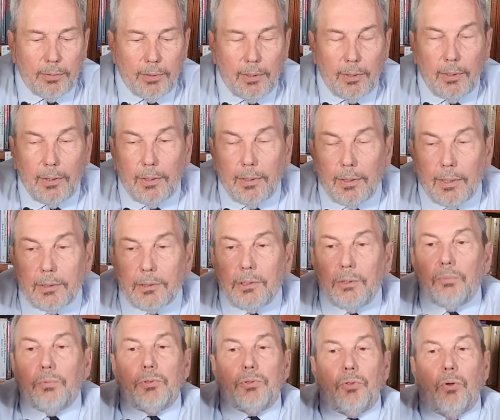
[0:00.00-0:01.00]
And
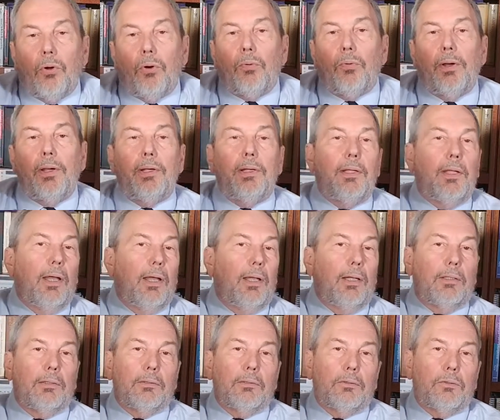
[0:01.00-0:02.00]
she was already
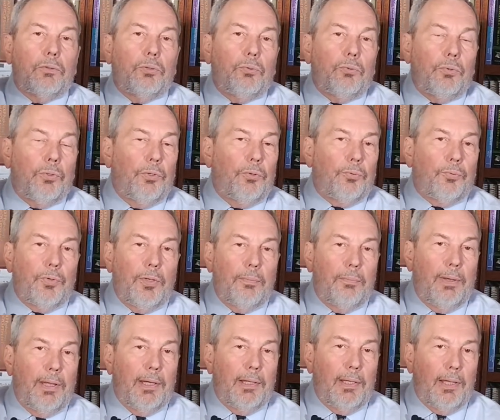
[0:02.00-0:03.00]
on 2 or
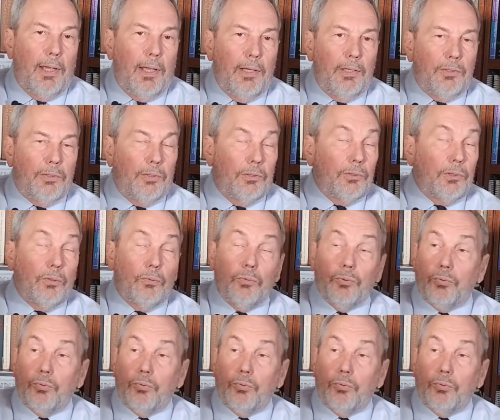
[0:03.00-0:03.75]
3 medications.